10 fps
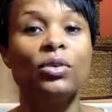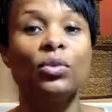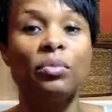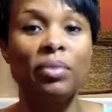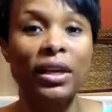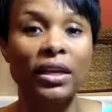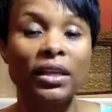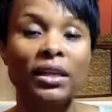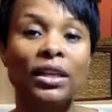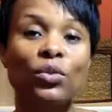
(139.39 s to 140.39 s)

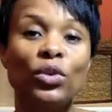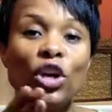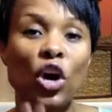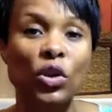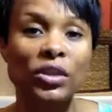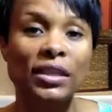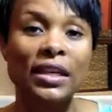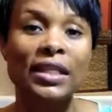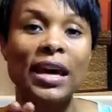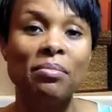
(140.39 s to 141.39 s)
Repeatedly
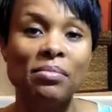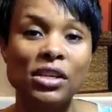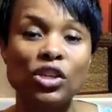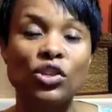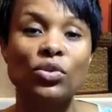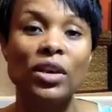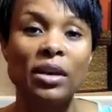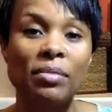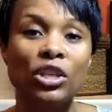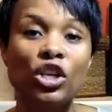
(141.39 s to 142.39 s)
rehearsing that mental
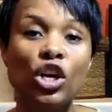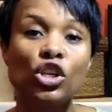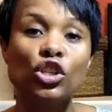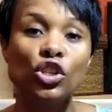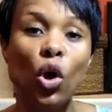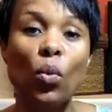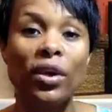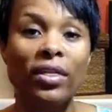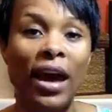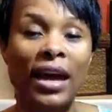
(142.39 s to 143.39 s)
image,
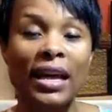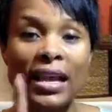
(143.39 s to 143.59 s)
sowing that.